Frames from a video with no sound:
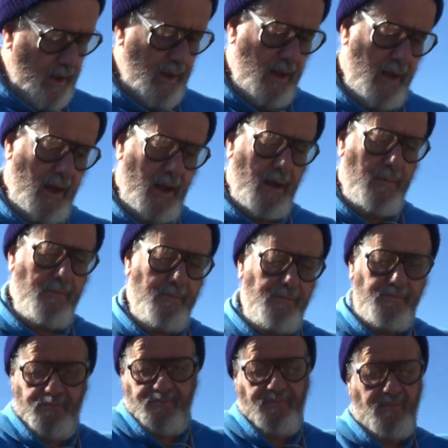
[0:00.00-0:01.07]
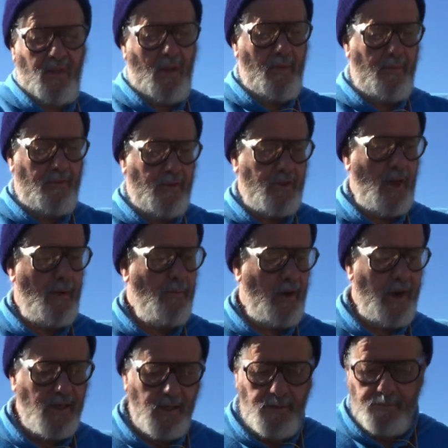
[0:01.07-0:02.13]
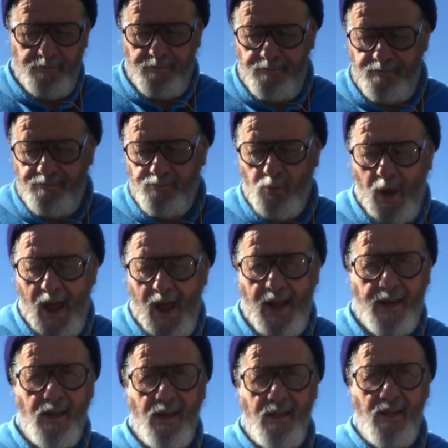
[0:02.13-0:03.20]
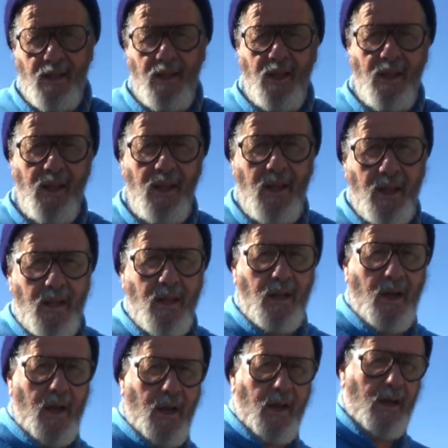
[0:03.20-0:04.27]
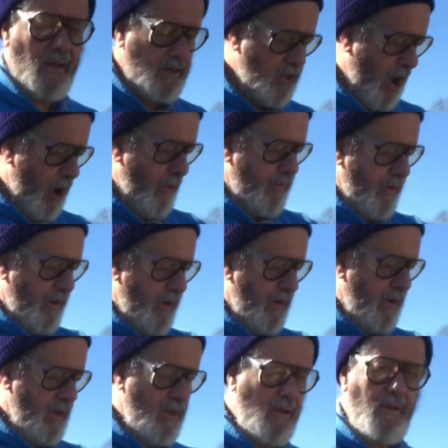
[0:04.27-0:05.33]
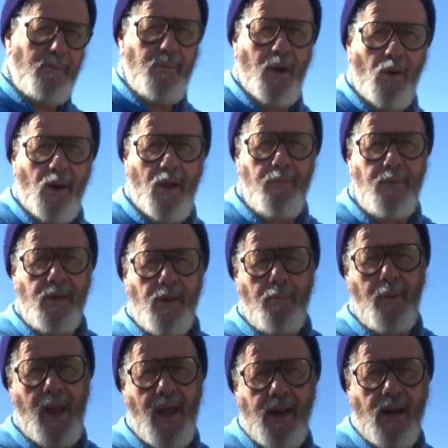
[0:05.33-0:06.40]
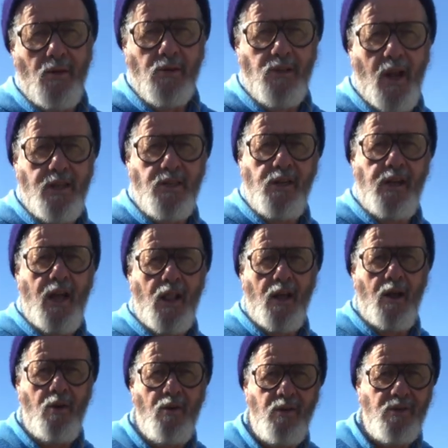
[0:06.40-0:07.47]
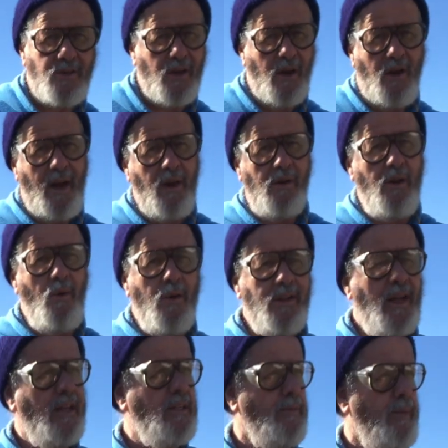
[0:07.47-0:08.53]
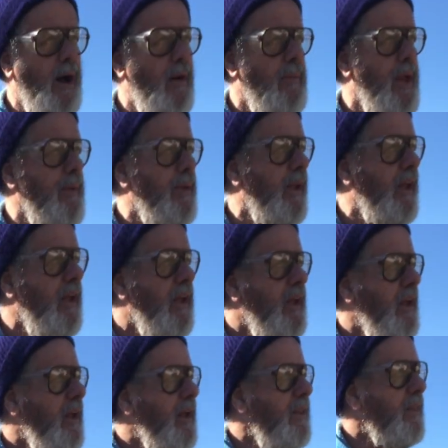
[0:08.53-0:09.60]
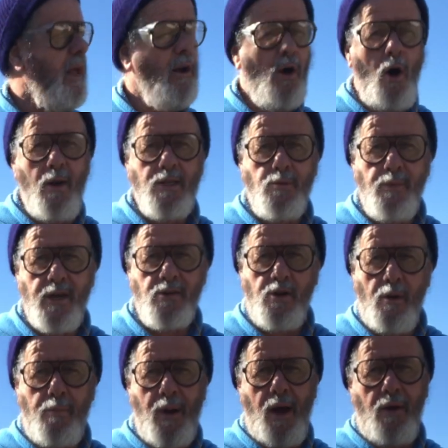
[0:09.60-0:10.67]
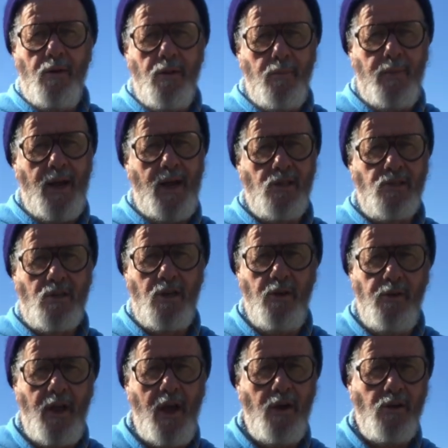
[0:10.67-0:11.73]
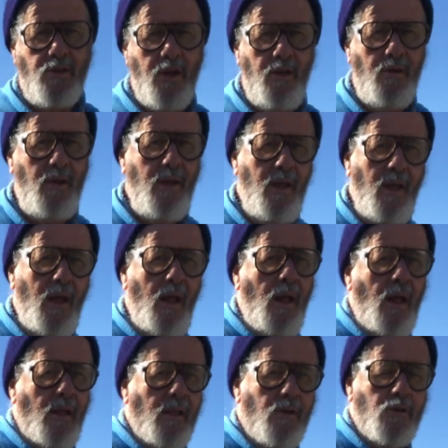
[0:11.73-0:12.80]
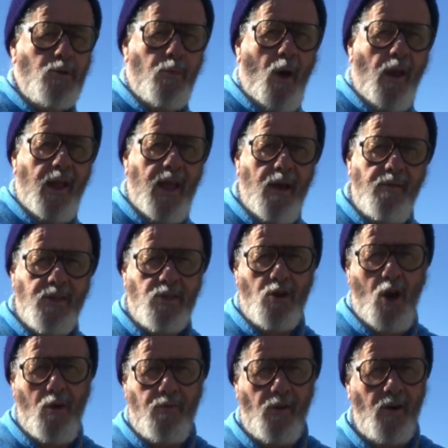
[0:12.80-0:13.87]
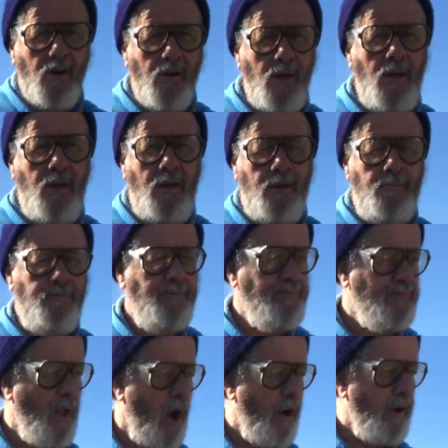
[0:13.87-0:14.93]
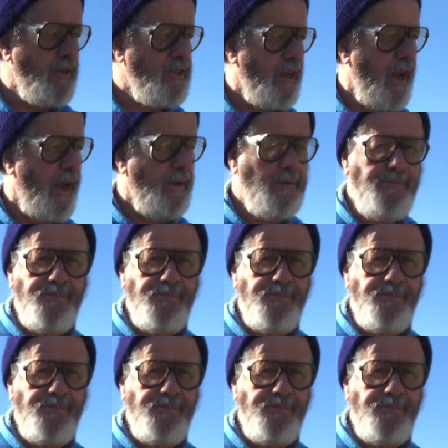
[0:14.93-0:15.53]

For some reason, we had sulfur built up in the pan. It was nice and yellow. So I don't know what that's about. Maybe they don't always mix their powder the best. Who knows? A little spot of heavy sulfur. Hard to say.